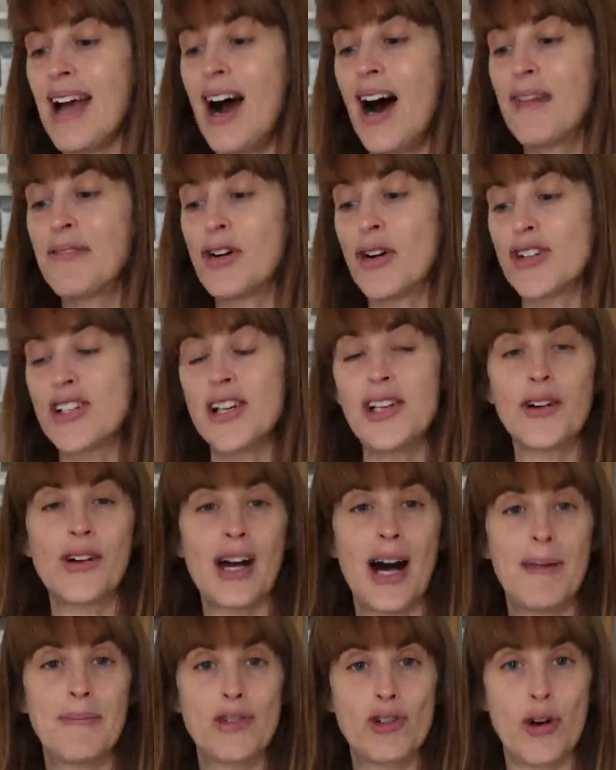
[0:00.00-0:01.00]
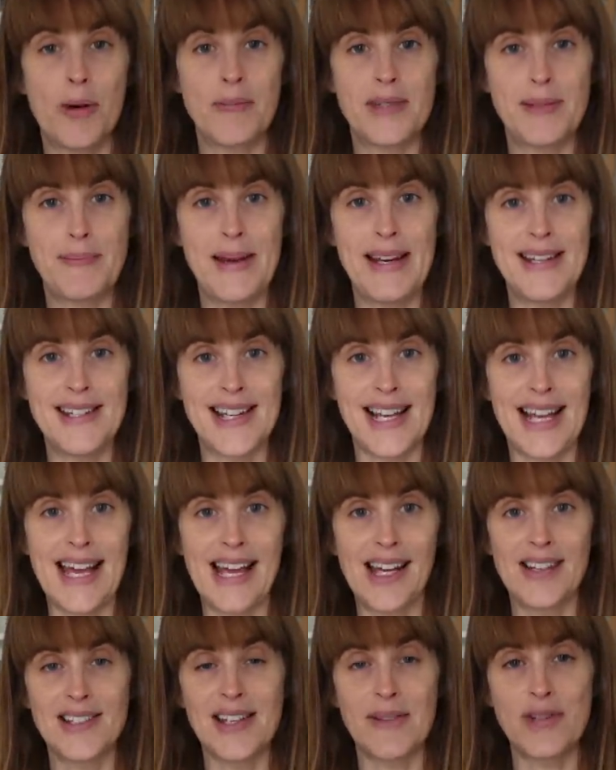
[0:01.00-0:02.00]
I've got to look up drop
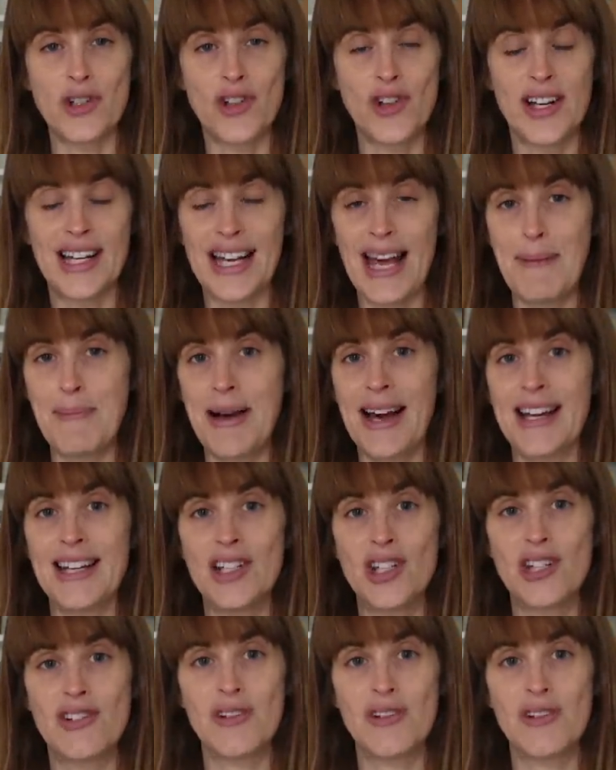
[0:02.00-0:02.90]
spindling because I was trying to get back into